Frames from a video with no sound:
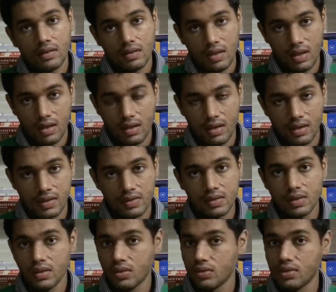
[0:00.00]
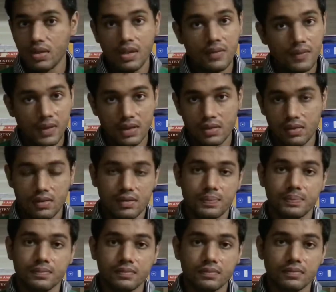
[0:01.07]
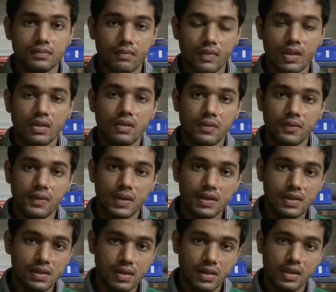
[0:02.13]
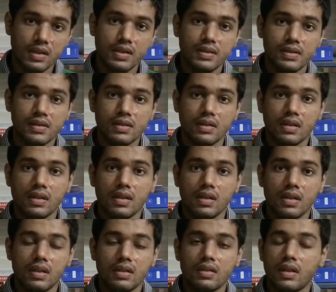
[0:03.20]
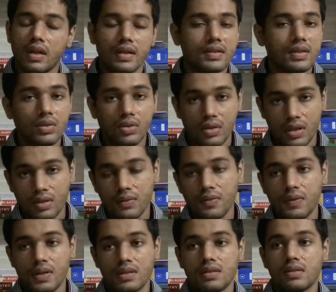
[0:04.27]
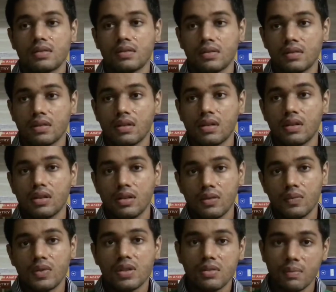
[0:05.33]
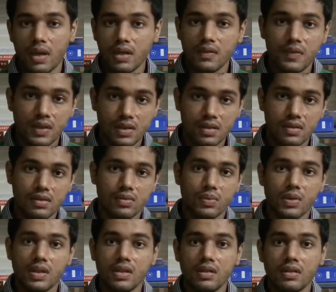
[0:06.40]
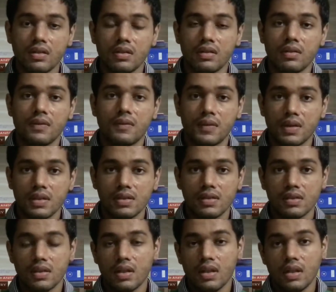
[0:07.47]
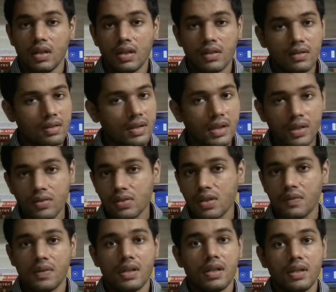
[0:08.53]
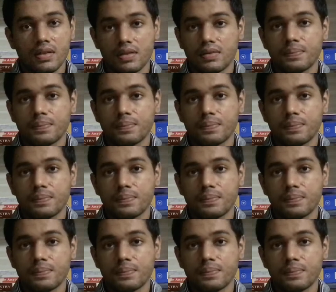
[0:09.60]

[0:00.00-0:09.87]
ARDS into 3 phases. The first is the exudative phase, which manifests within the first 3 to 7 days.